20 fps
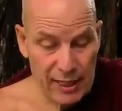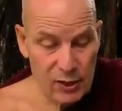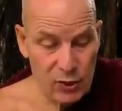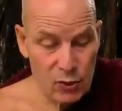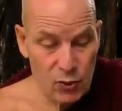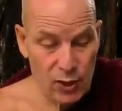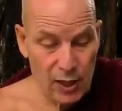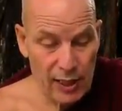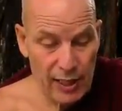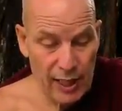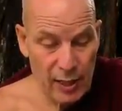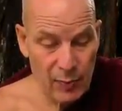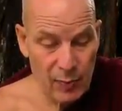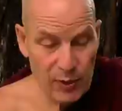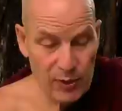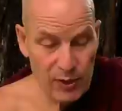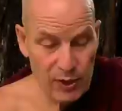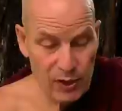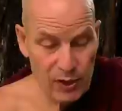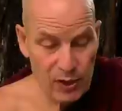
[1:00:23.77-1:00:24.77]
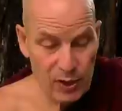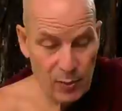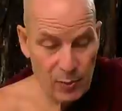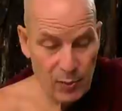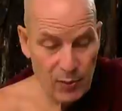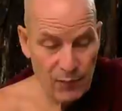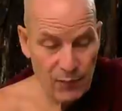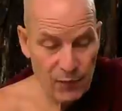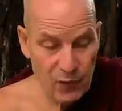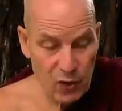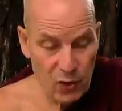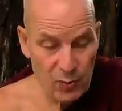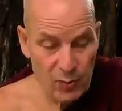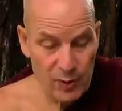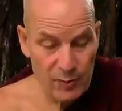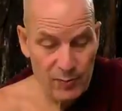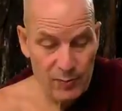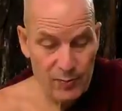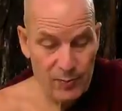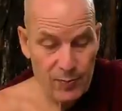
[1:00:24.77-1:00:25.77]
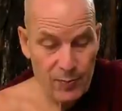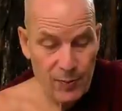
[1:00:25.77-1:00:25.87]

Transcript: and should a lay practitioner perform them?